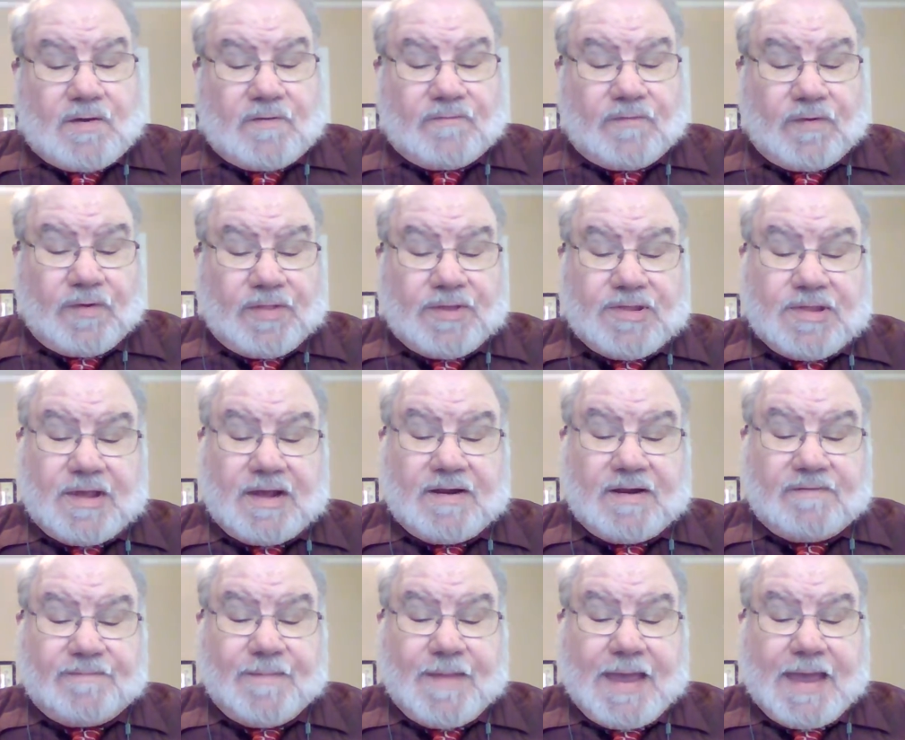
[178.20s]
For the Son
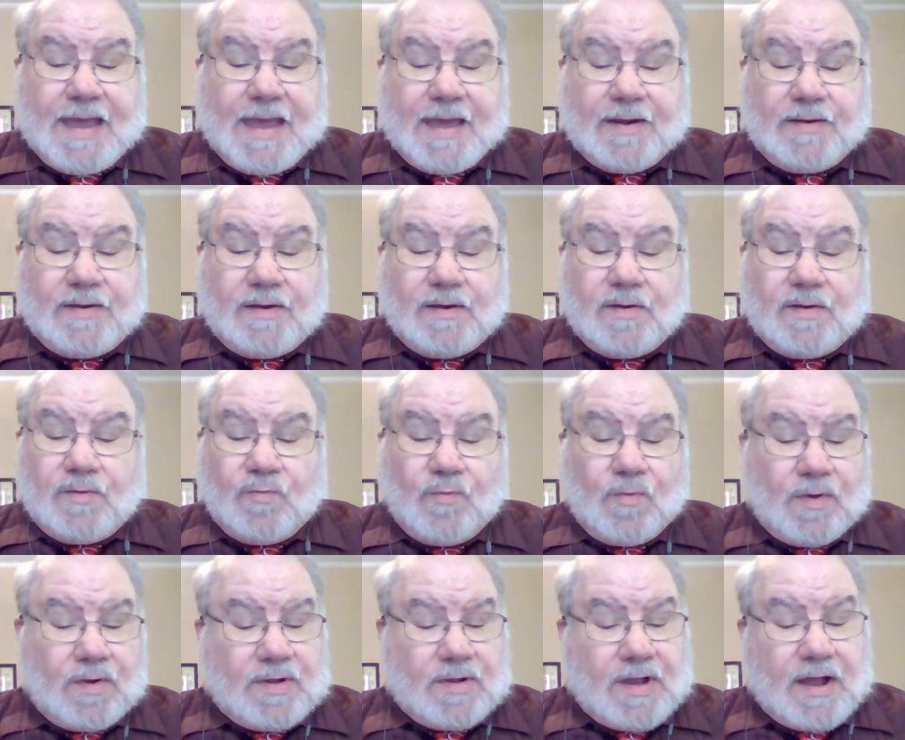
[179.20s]
of Man
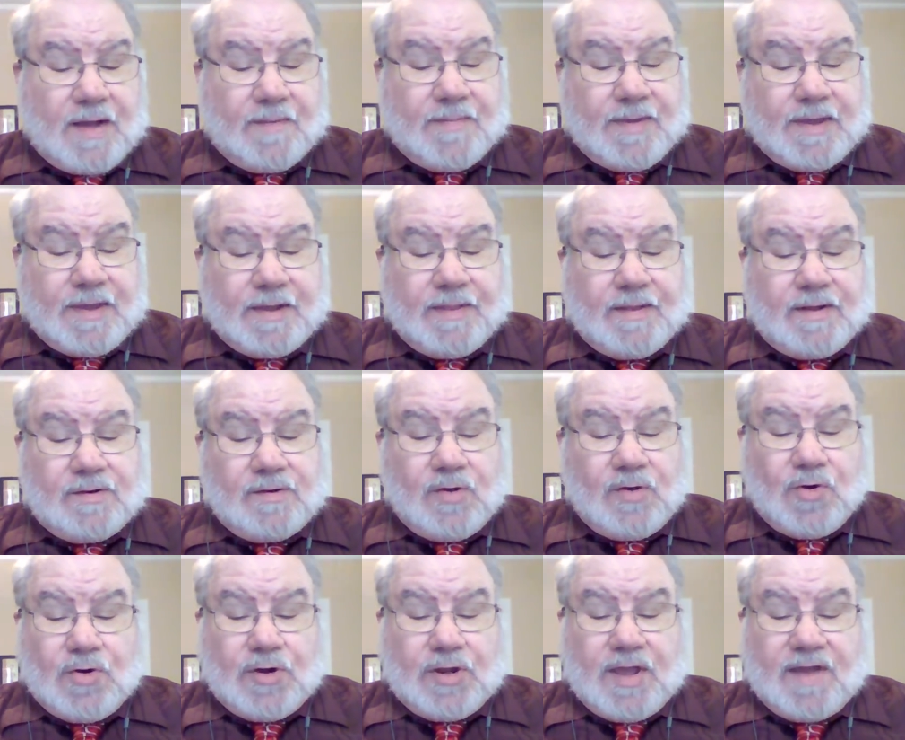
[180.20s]
will come in the
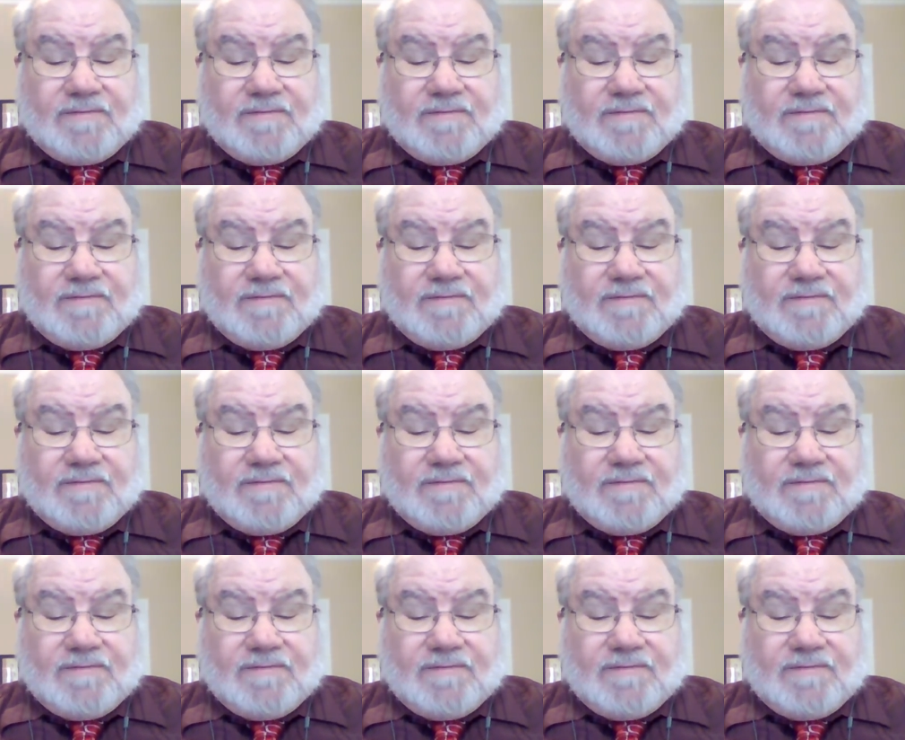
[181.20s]
glory